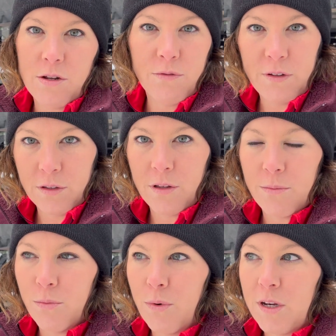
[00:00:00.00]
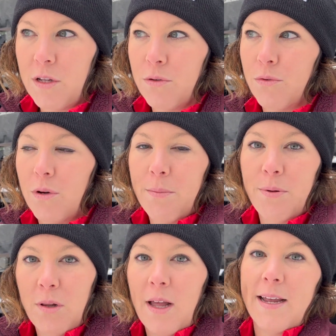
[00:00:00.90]
You feel them when you
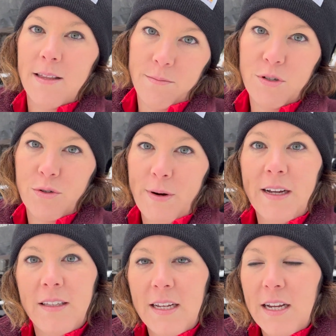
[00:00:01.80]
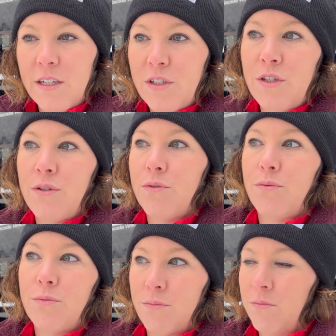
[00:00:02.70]
apply them directly
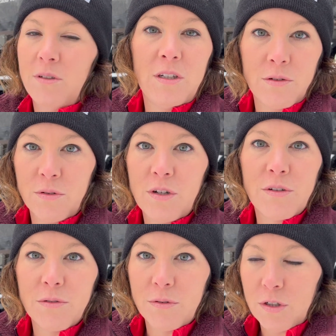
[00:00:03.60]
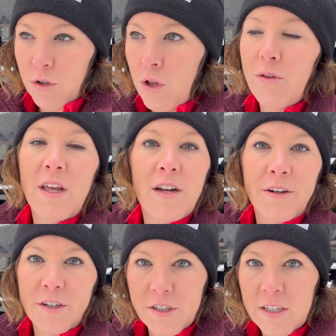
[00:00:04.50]
to your clothing or
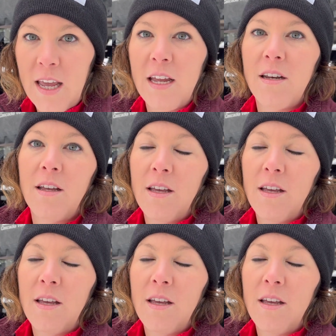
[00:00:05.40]
your skin,